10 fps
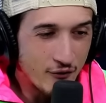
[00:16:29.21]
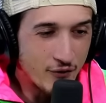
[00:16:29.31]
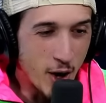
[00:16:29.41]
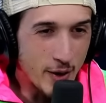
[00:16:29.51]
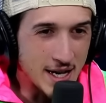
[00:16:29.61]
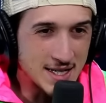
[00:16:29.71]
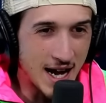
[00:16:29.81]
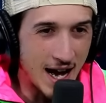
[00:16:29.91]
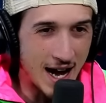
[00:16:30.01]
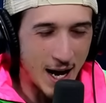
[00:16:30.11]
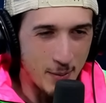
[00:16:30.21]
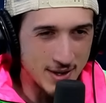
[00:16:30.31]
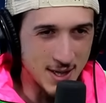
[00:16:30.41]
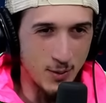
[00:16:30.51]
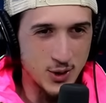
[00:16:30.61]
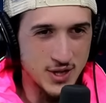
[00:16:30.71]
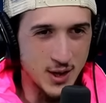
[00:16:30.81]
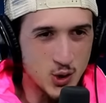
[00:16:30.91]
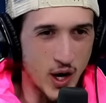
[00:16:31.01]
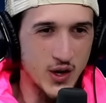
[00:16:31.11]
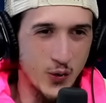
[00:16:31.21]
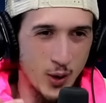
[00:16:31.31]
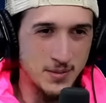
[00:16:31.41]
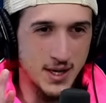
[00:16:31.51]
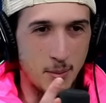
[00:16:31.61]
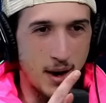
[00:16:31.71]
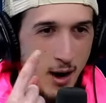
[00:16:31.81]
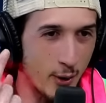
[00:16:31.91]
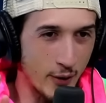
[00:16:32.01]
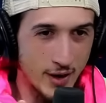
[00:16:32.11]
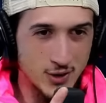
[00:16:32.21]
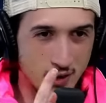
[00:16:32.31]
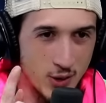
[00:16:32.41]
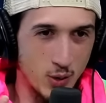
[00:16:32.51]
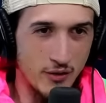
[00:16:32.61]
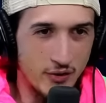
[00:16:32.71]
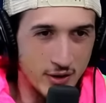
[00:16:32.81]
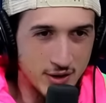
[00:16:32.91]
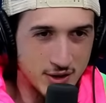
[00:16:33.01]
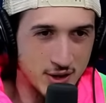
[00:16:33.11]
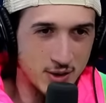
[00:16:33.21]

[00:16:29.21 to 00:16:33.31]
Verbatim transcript: Furry time, and someone just like transforms like a Power Ranger into a furry, and suit.